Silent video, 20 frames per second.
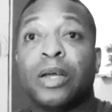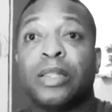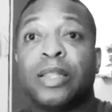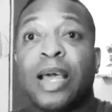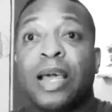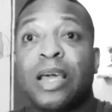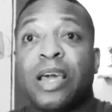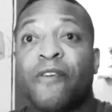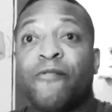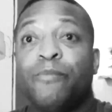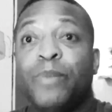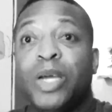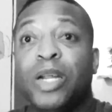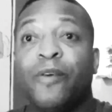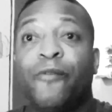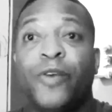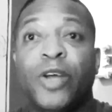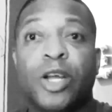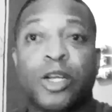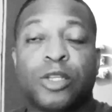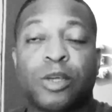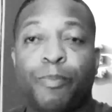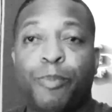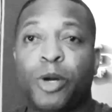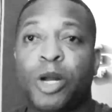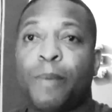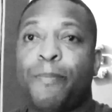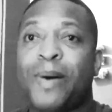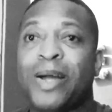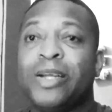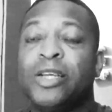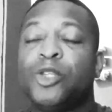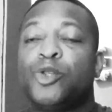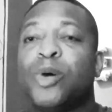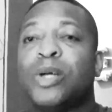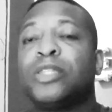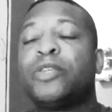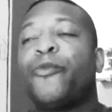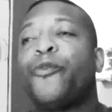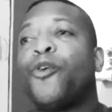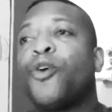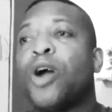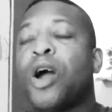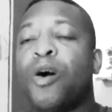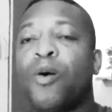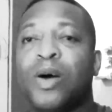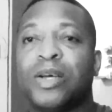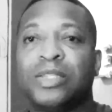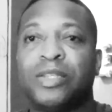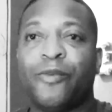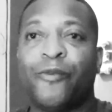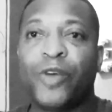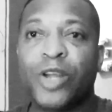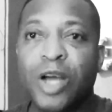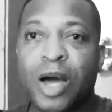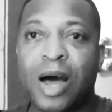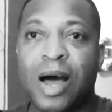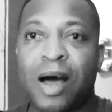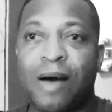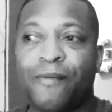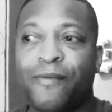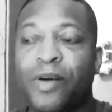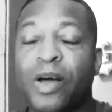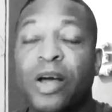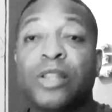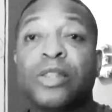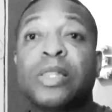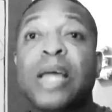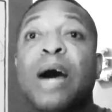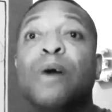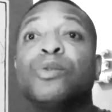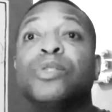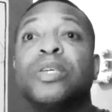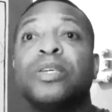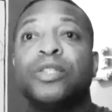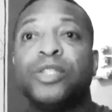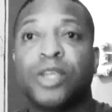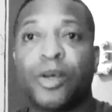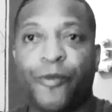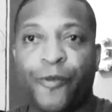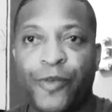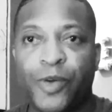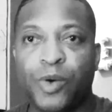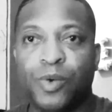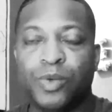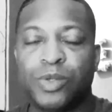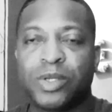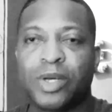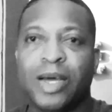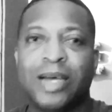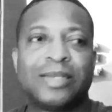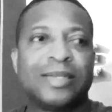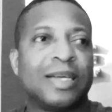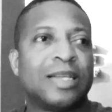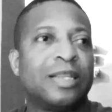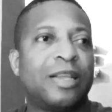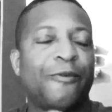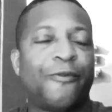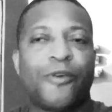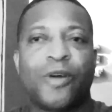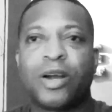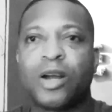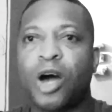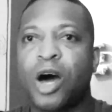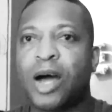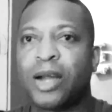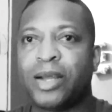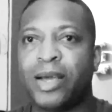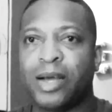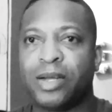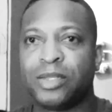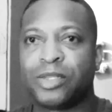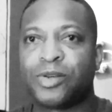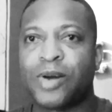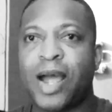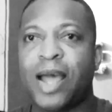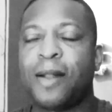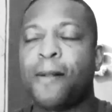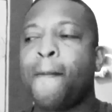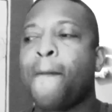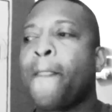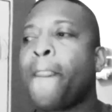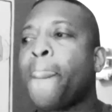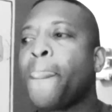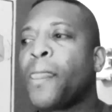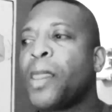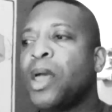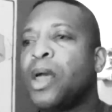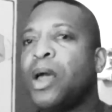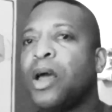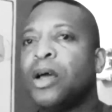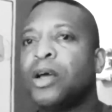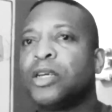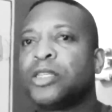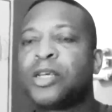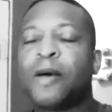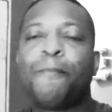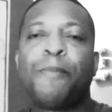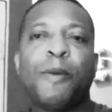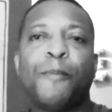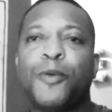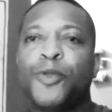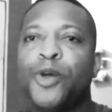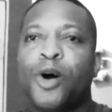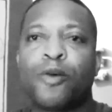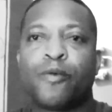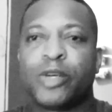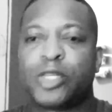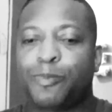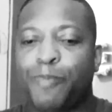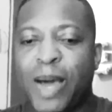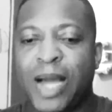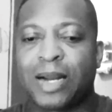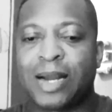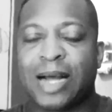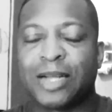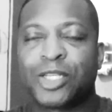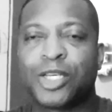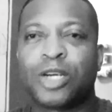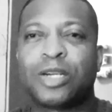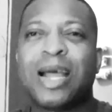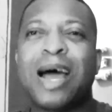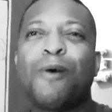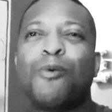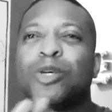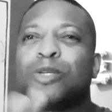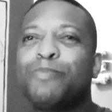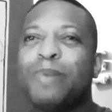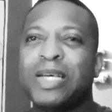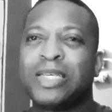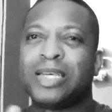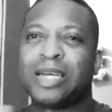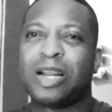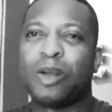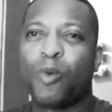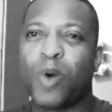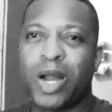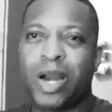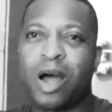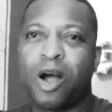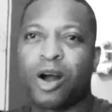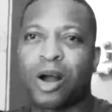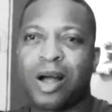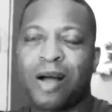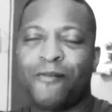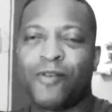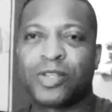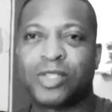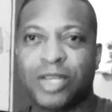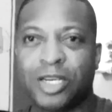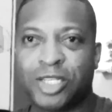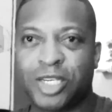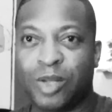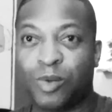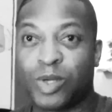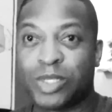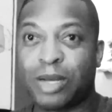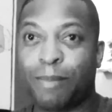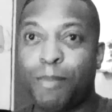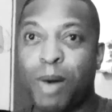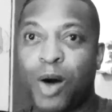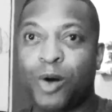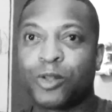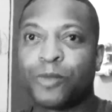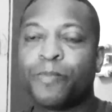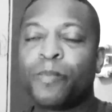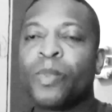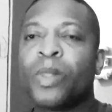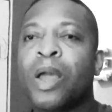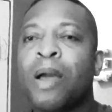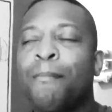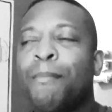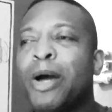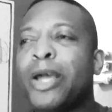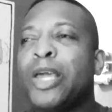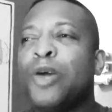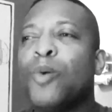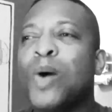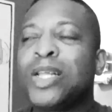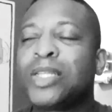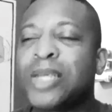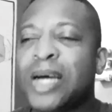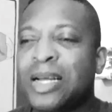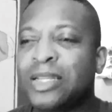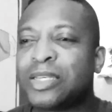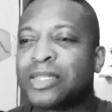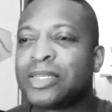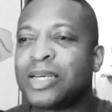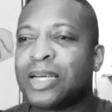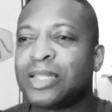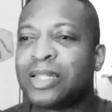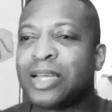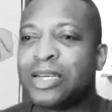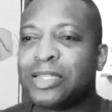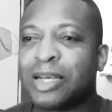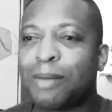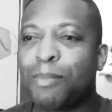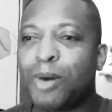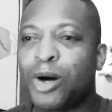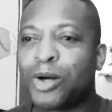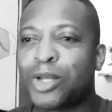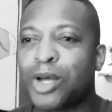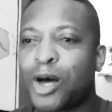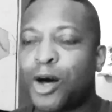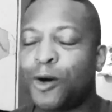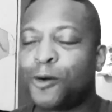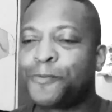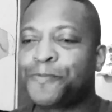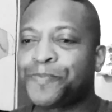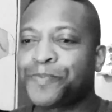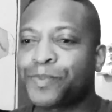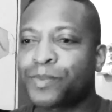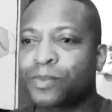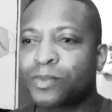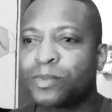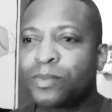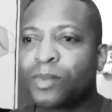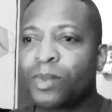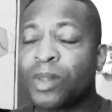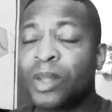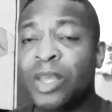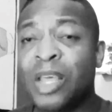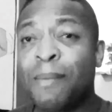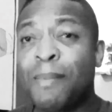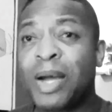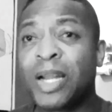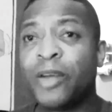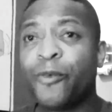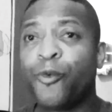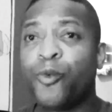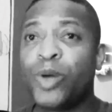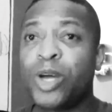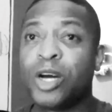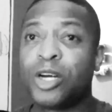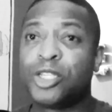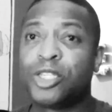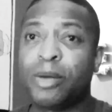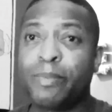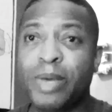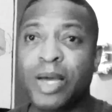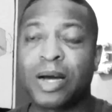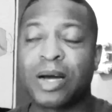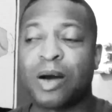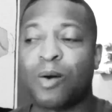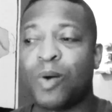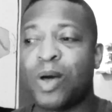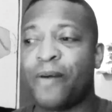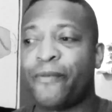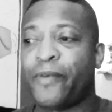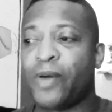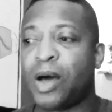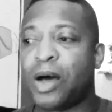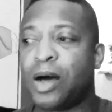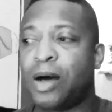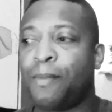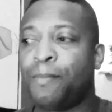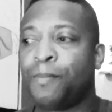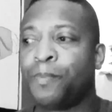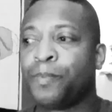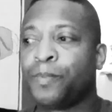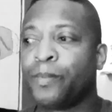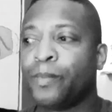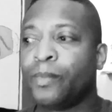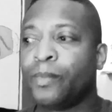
they give me the video to put up and in 24 hours the video have thousands of views it's a different audience right some people don't respect that so that was basically what our conversation was about but he went on to say things about how yeah man if we go jamaica we have to um